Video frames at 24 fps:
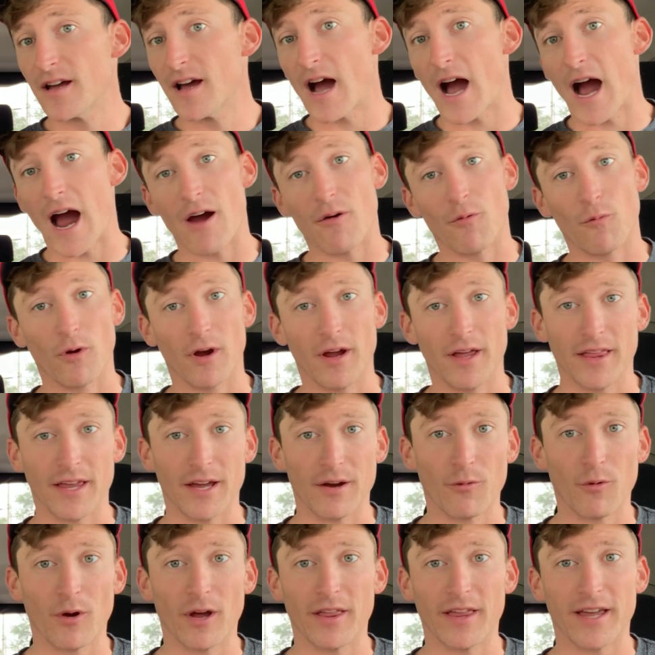I really,
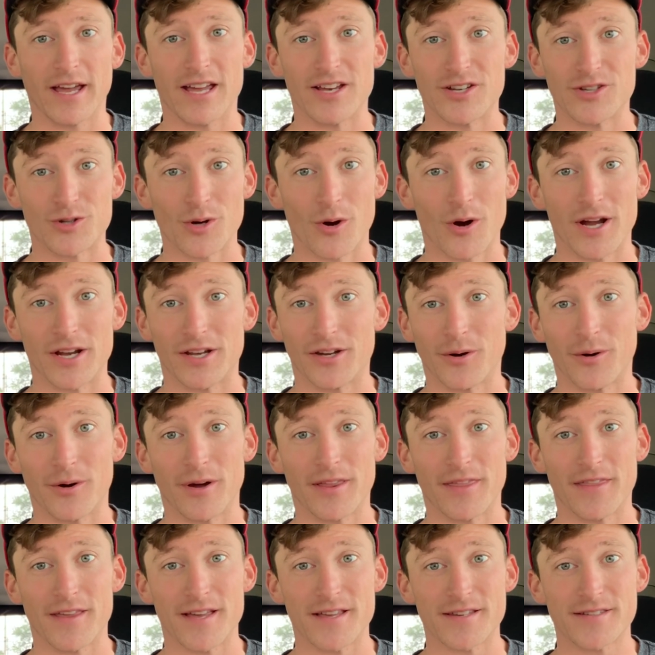really enjoy
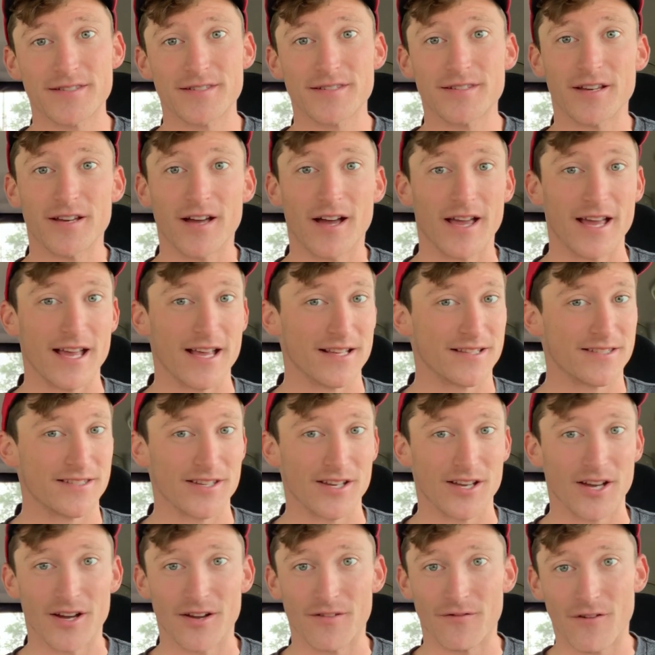doing this. It's
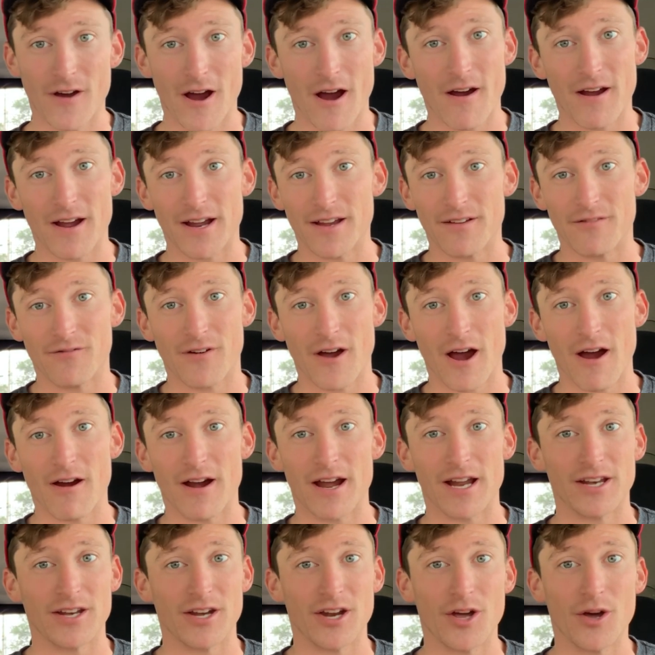a very,
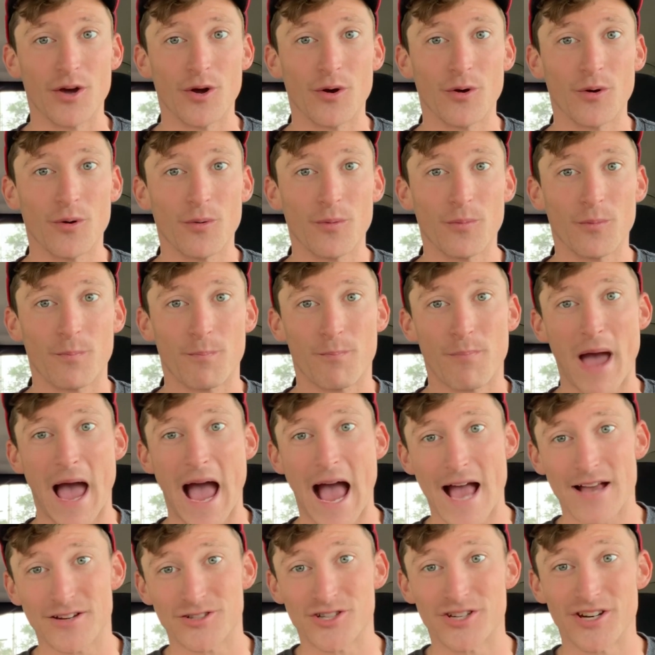very new,
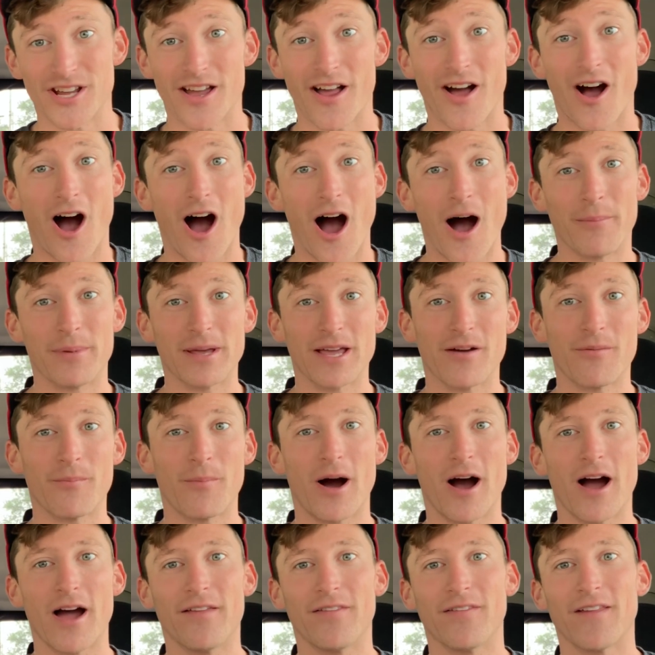passionate hobby of
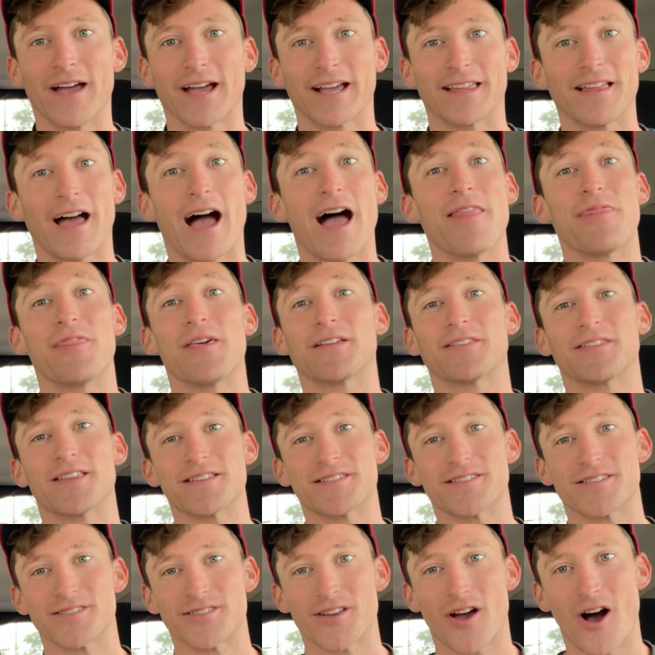mine. Like, I think
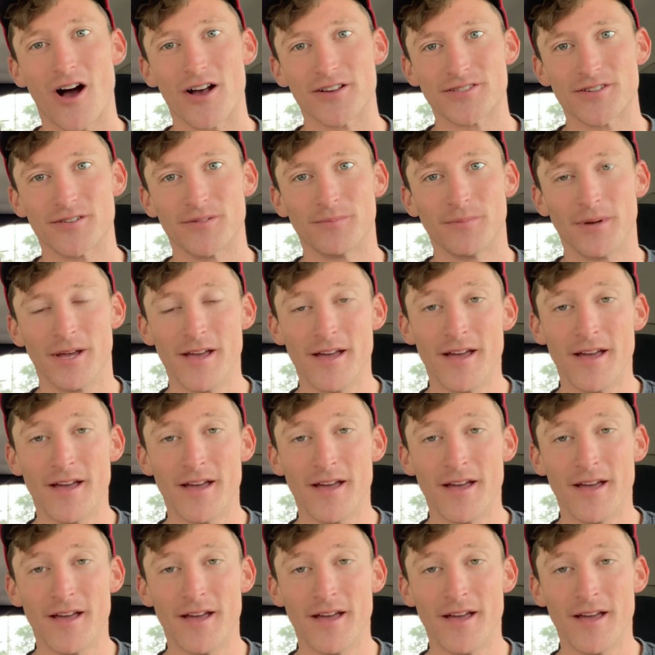this is awesome.